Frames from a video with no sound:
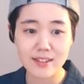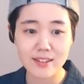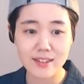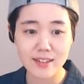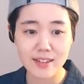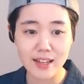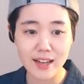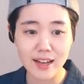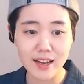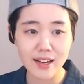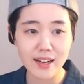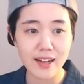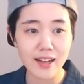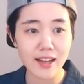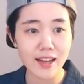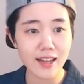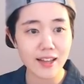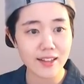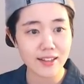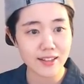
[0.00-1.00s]
Tang
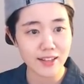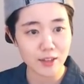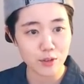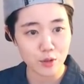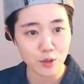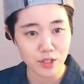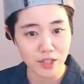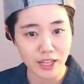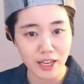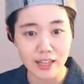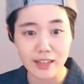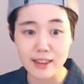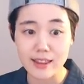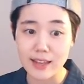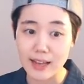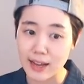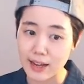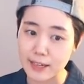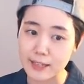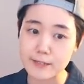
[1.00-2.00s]
and tenuki and
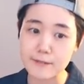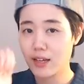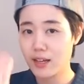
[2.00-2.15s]
tang.